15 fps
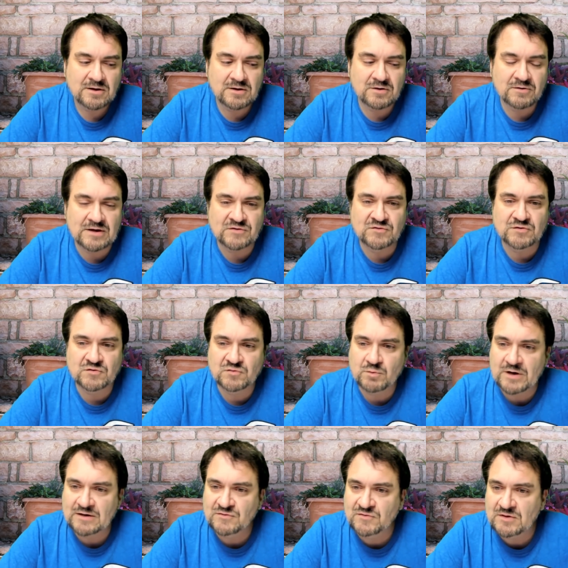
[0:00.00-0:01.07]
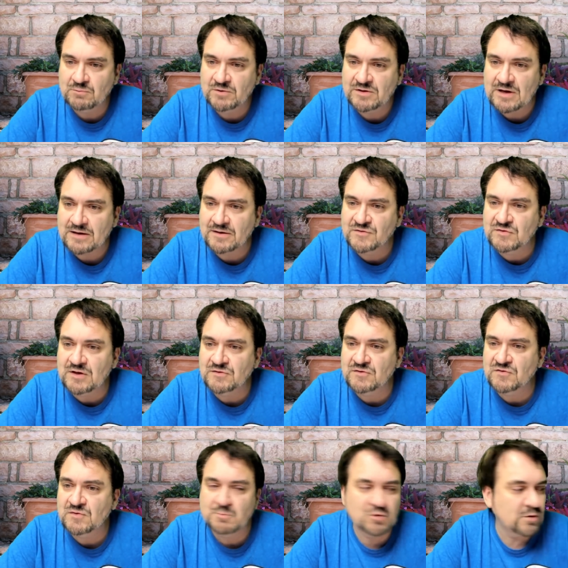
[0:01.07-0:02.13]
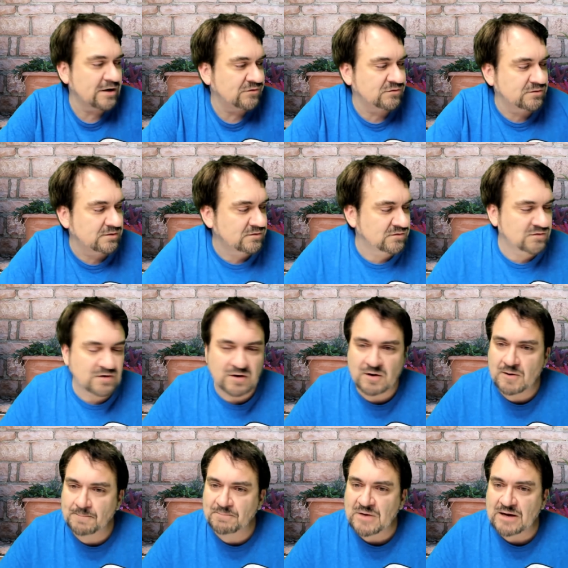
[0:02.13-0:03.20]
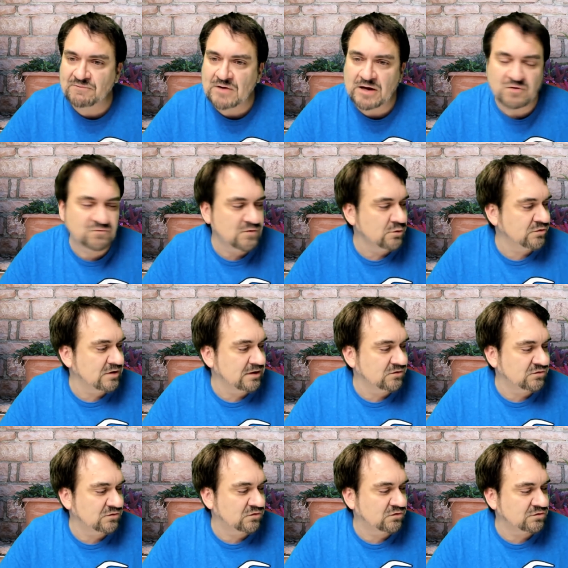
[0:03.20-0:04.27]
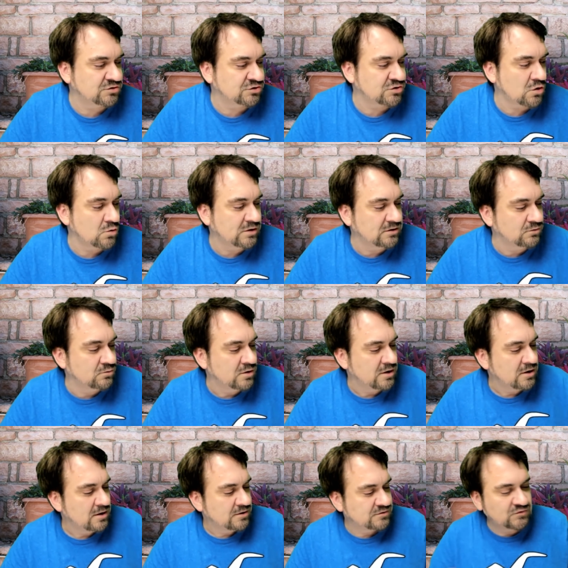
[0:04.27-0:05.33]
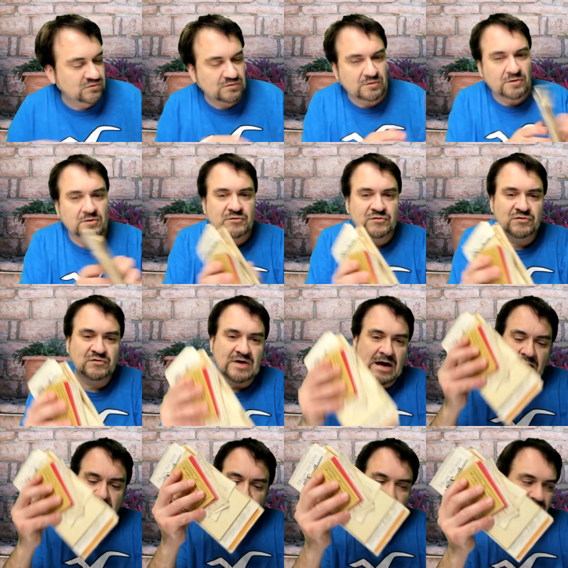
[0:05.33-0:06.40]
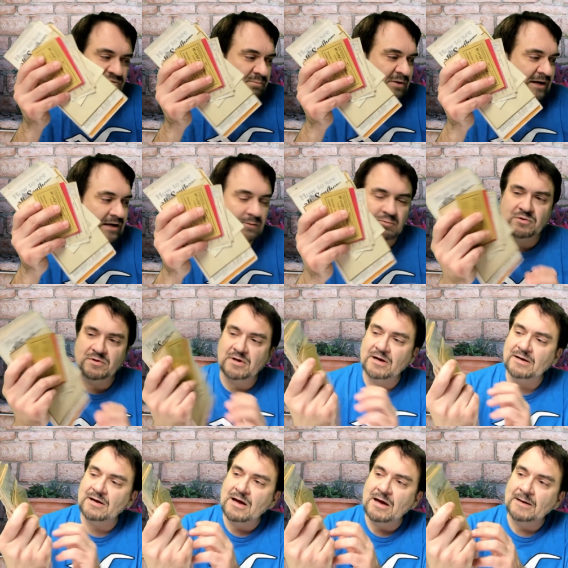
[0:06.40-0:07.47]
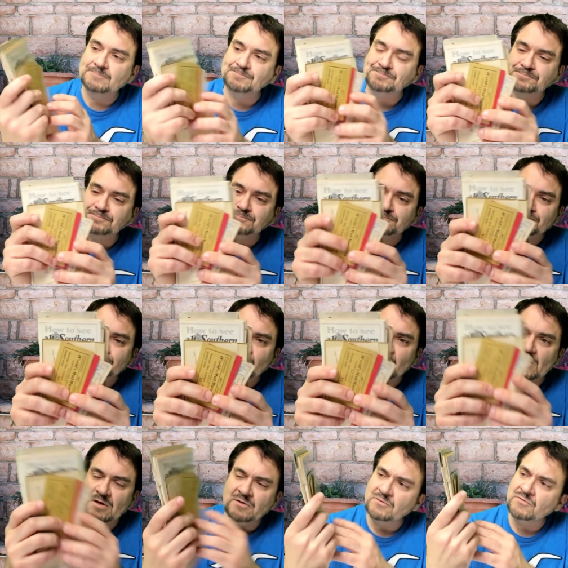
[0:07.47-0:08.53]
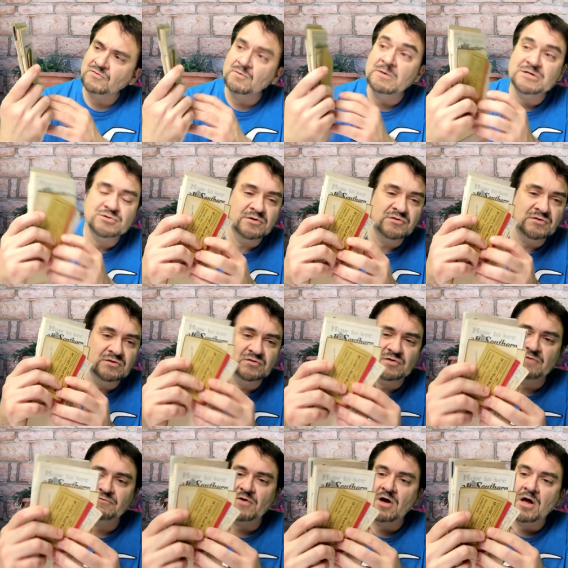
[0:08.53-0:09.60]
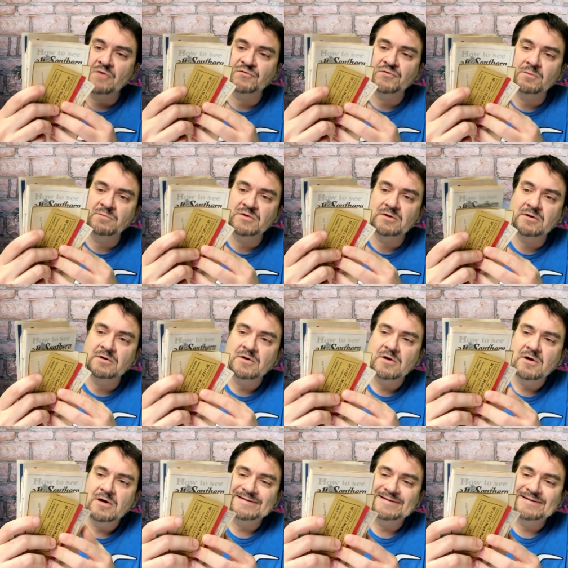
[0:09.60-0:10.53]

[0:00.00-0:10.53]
you know that's just what i see with that let's get to some questions um, i've got a few things just to show you just a little stack of paper that i got some interesting stuff, all from the